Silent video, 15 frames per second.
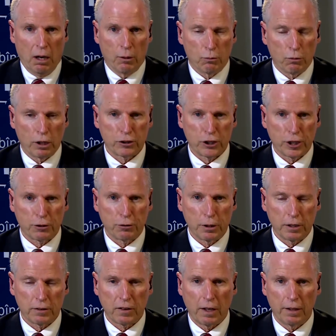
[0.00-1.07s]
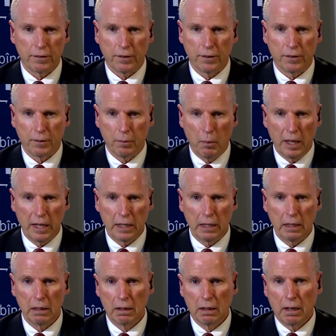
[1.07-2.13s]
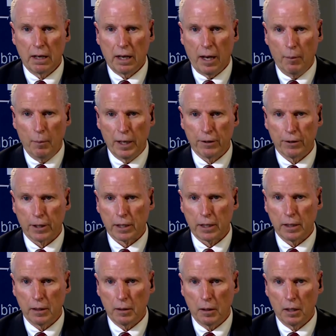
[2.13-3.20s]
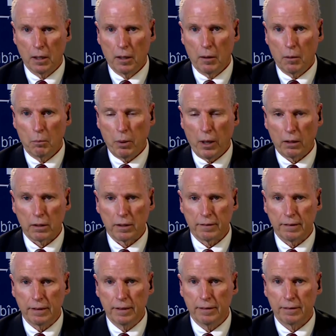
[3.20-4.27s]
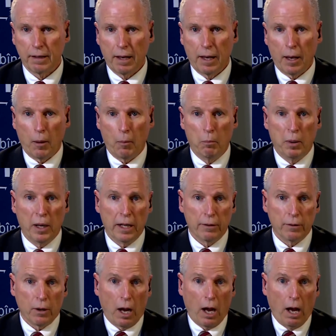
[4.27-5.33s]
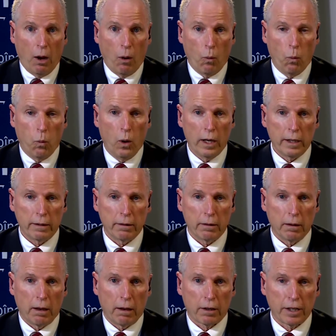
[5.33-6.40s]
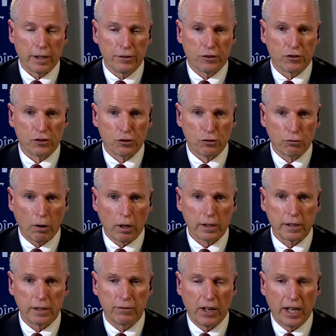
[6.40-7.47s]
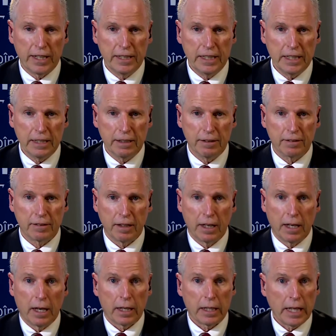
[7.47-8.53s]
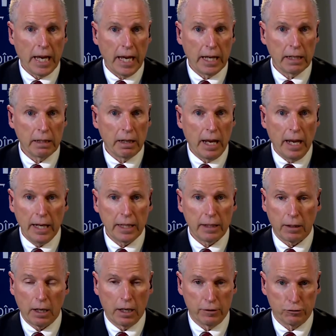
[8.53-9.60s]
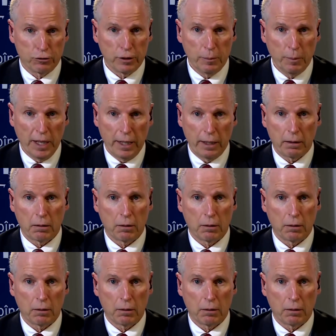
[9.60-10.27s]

Russia criticizes many American policies, but what constructive ideas can any country make?